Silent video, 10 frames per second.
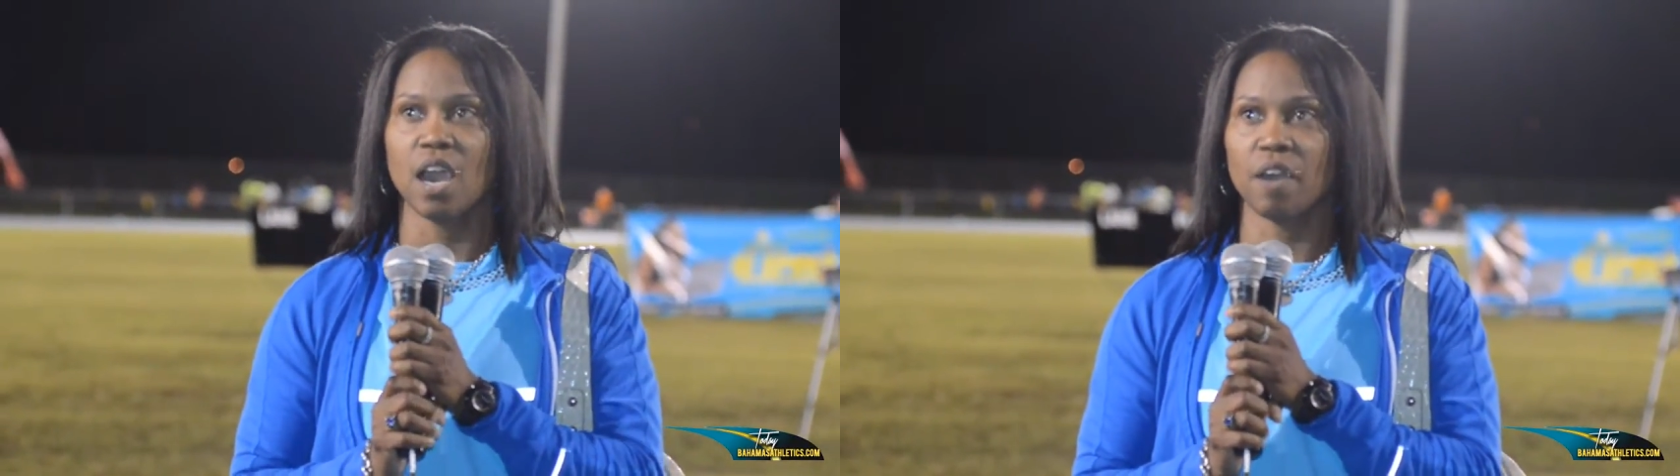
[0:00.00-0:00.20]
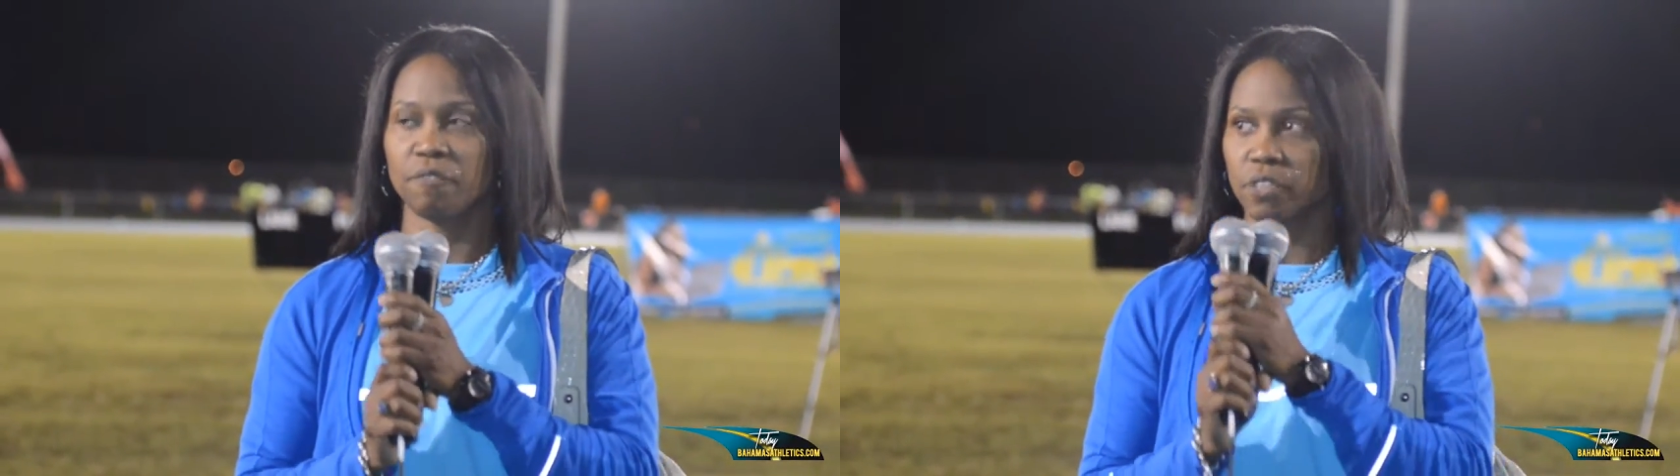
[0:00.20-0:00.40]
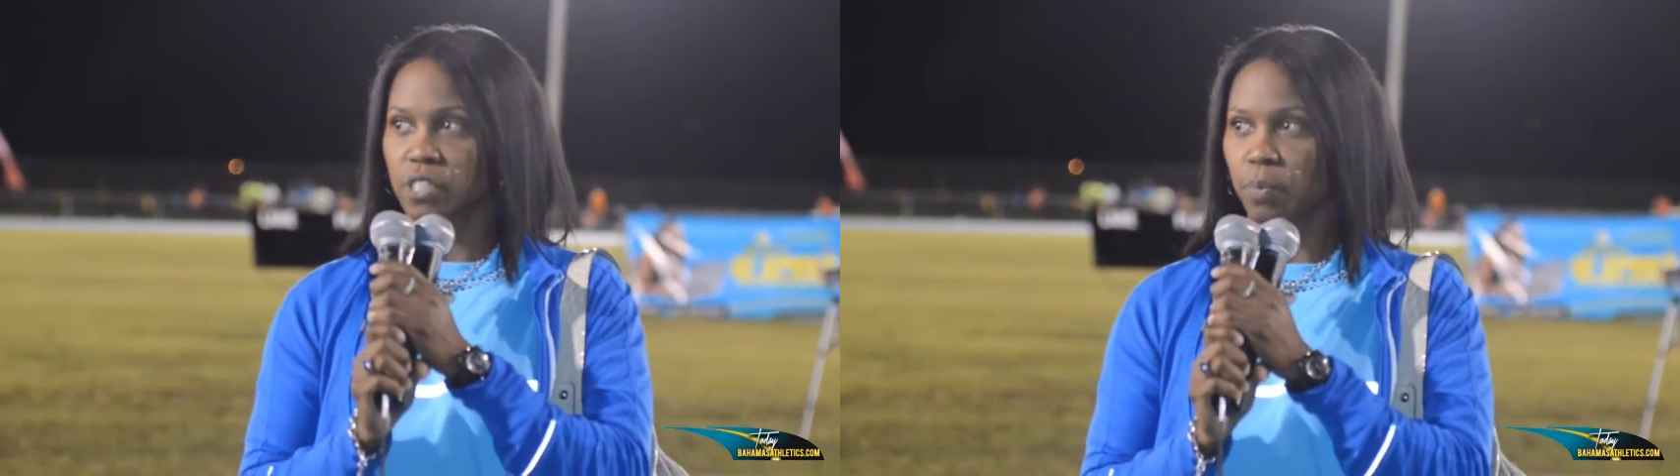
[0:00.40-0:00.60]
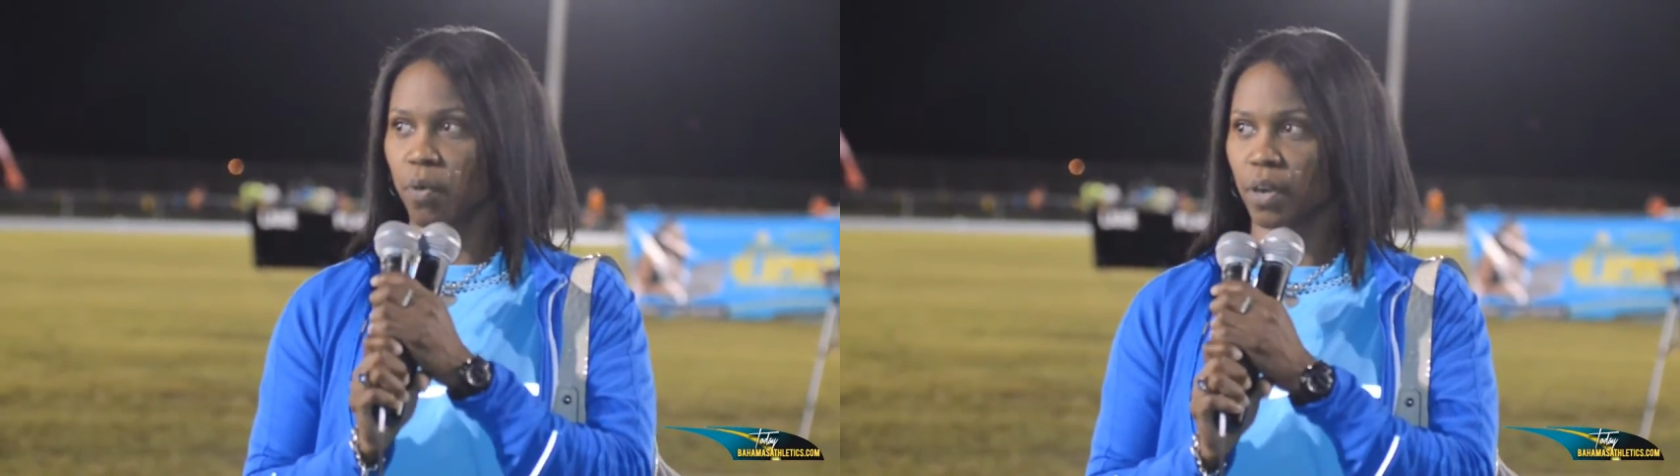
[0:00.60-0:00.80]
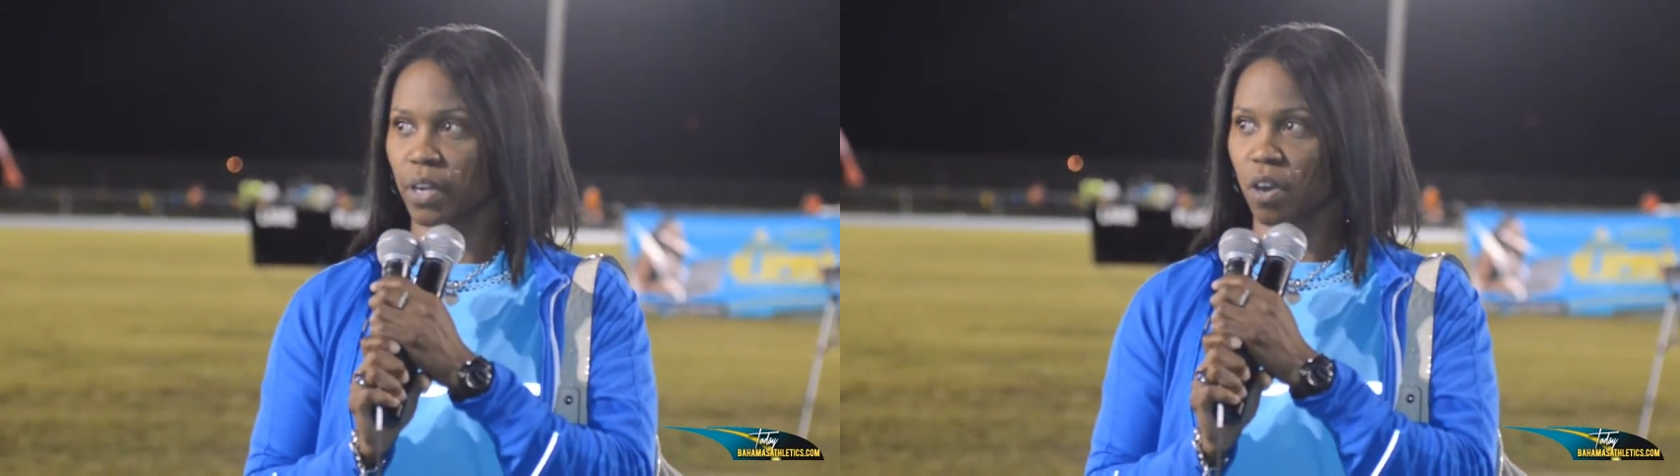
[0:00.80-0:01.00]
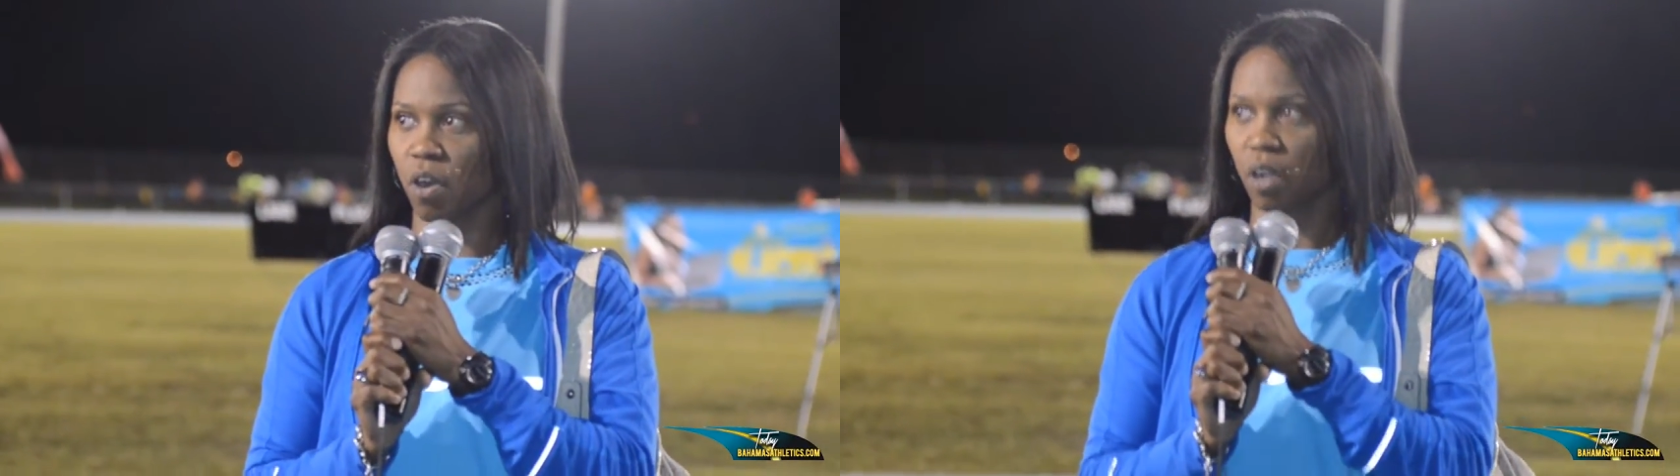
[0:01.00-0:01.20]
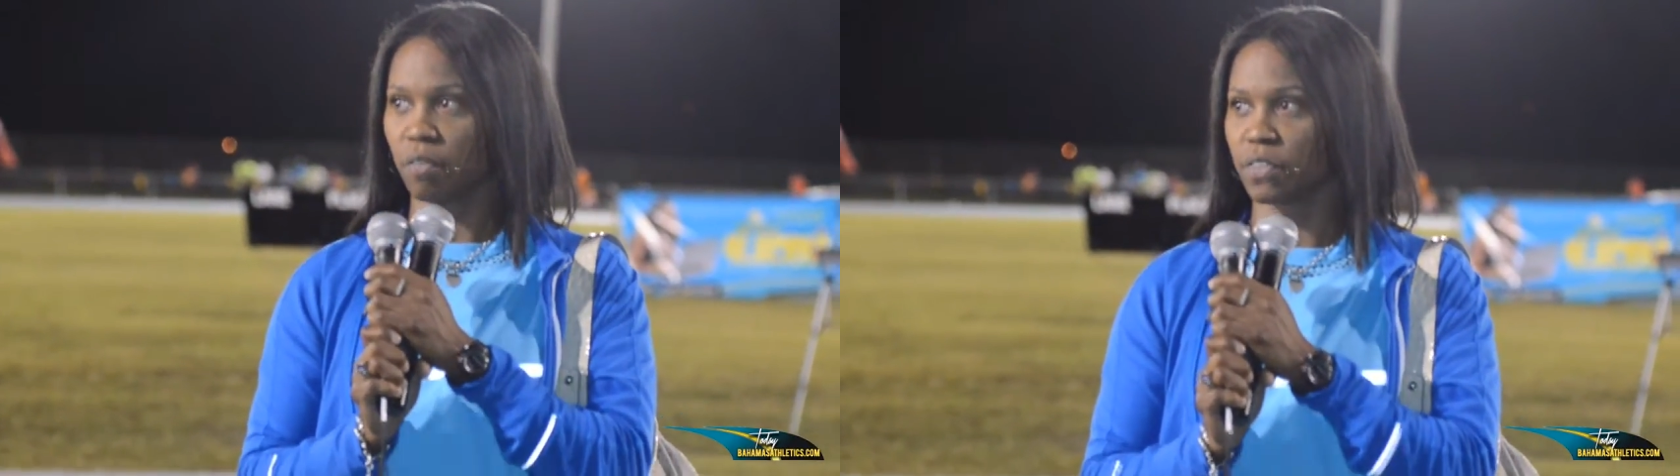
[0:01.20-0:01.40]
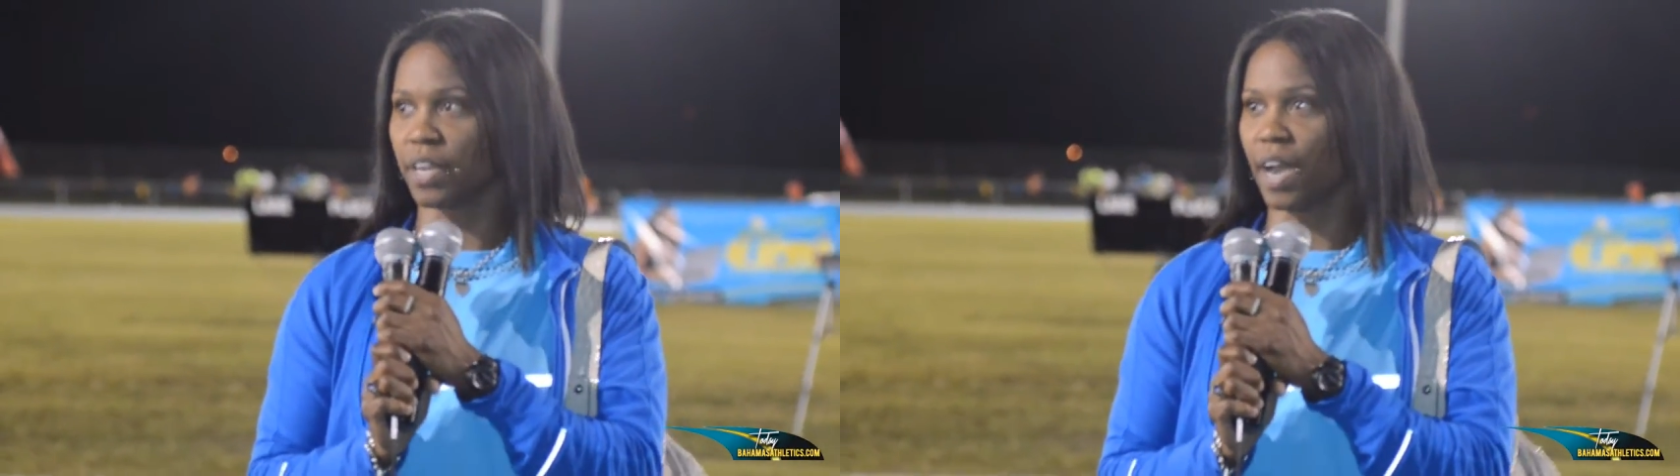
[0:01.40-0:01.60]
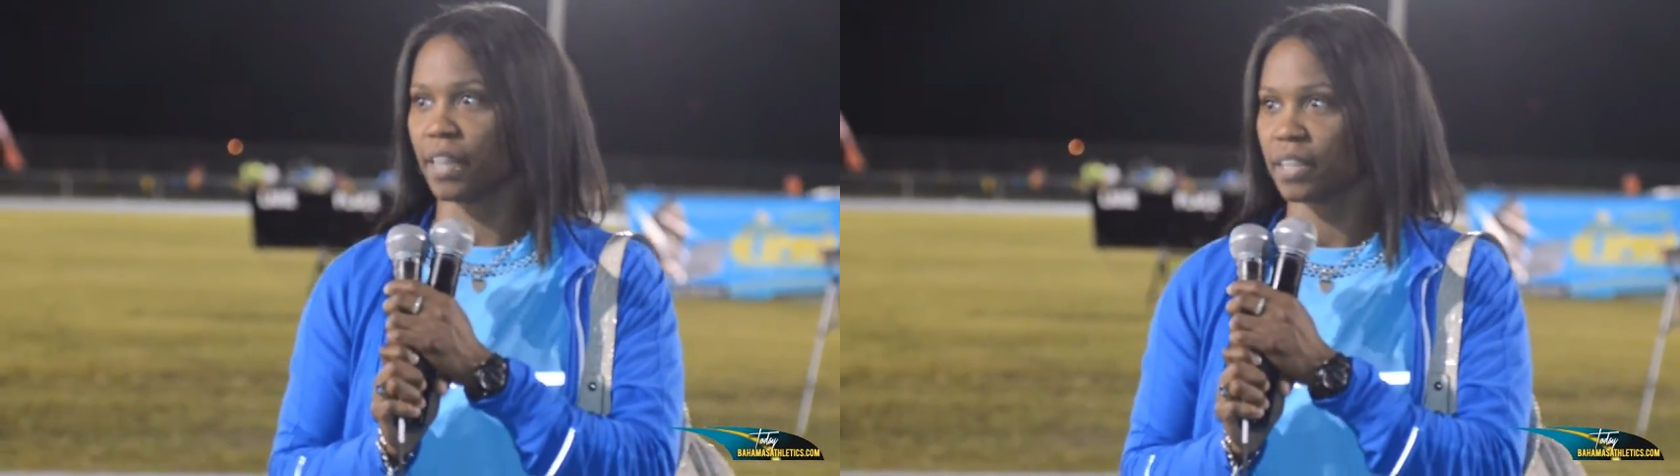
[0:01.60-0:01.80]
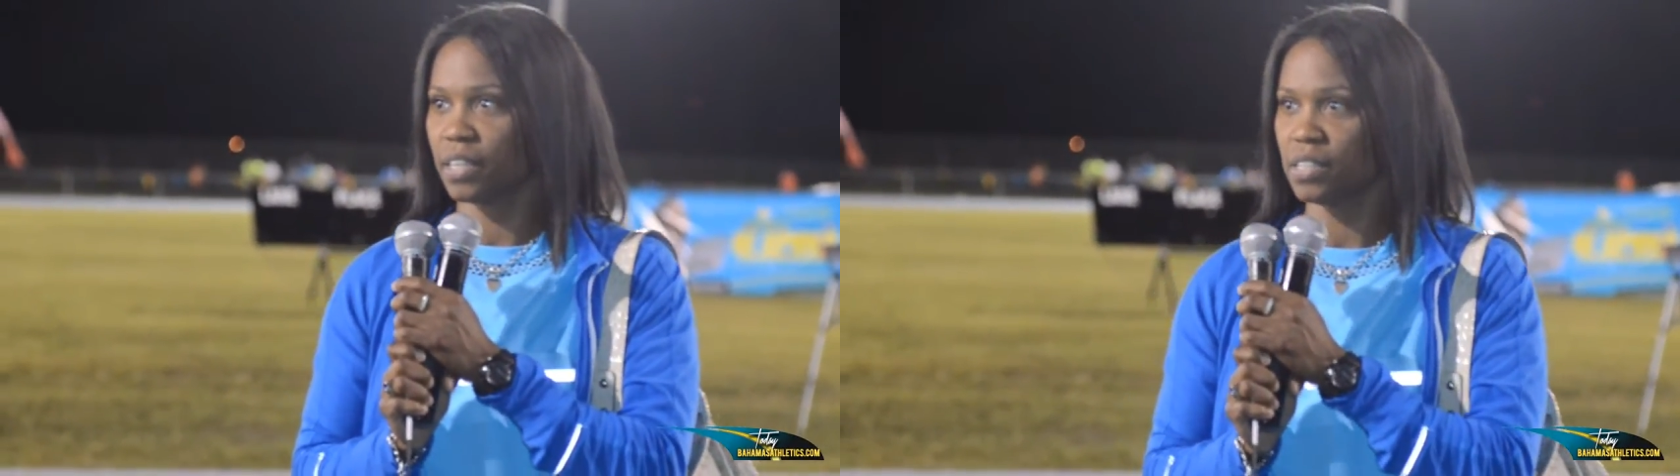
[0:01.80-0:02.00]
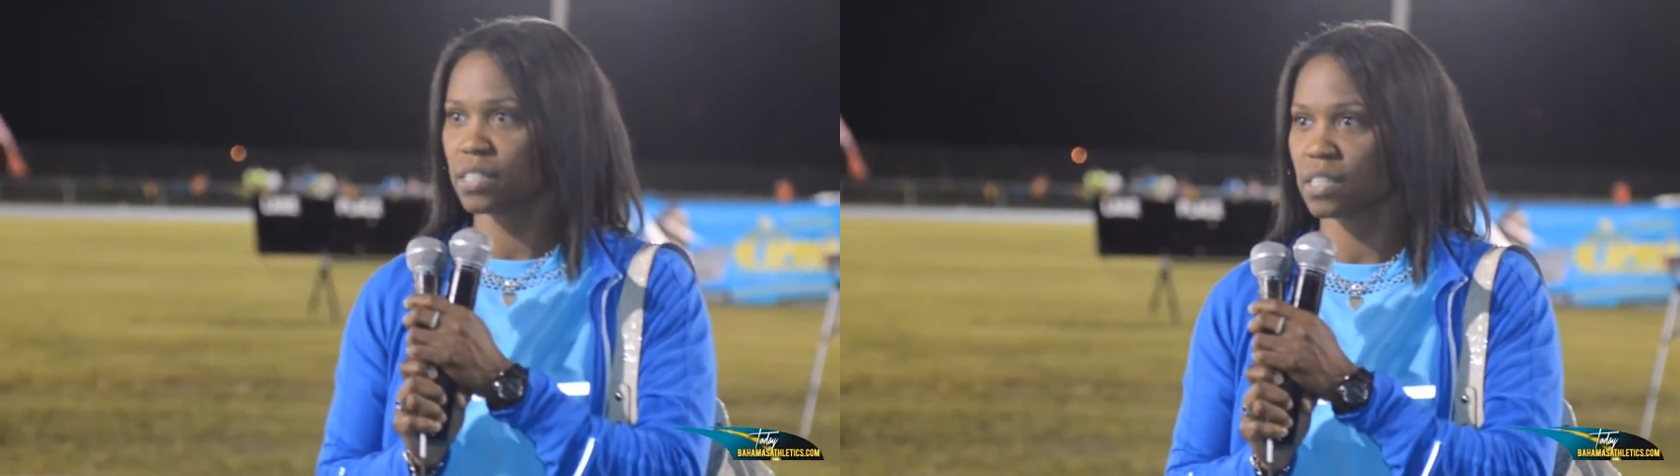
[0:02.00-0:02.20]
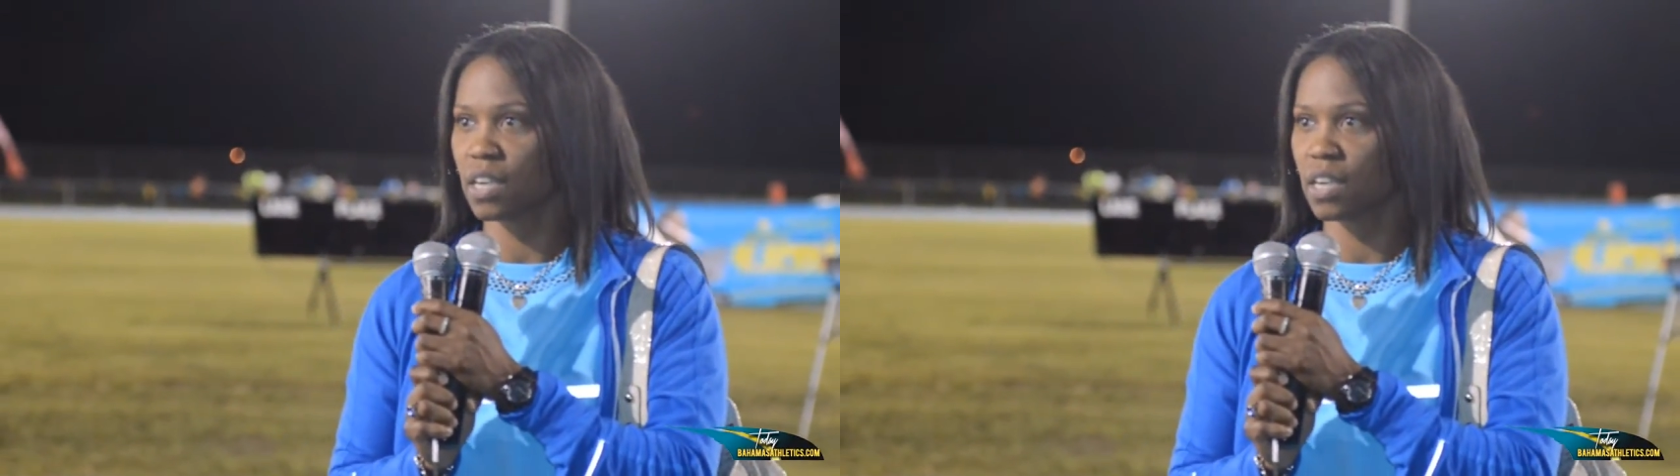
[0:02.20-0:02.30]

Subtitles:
and for supporting all of the athletes.